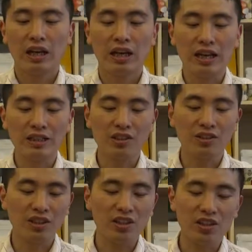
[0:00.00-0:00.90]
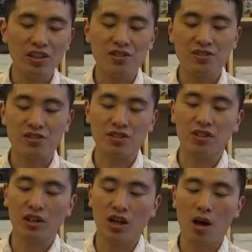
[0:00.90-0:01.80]
And there is
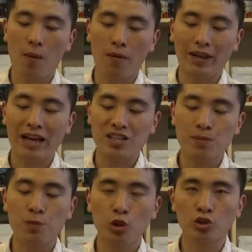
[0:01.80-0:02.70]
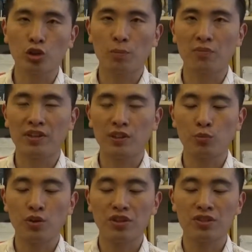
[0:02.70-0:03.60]
a large bottom
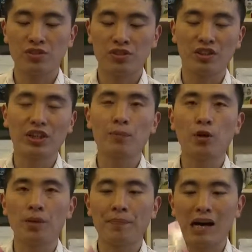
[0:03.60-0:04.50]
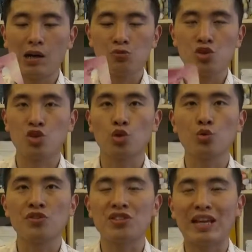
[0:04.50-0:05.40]
that will enable the pouch
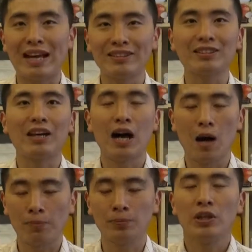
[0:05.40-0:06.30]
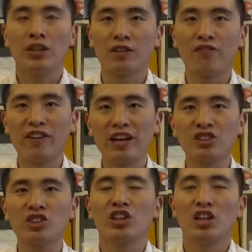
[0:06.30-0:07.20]
to stand up
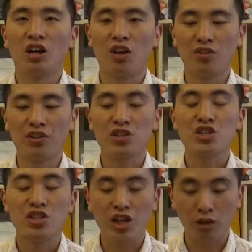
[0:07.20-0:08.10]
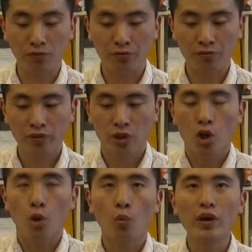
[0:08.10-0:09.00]
effect on the shelf.
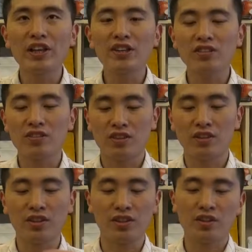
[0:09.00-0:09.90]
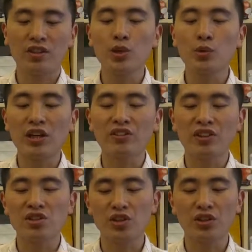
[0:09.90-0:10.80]
When the
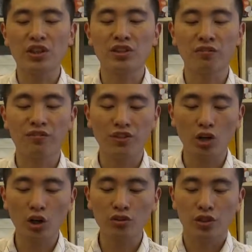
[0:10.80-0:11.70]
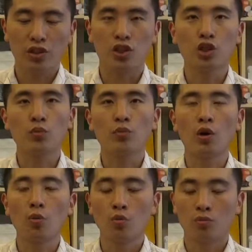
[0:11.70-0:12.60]
liquid detergent is filled, it
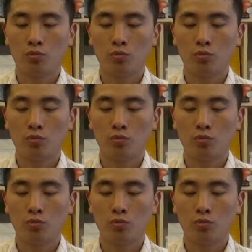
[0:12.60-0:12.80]
will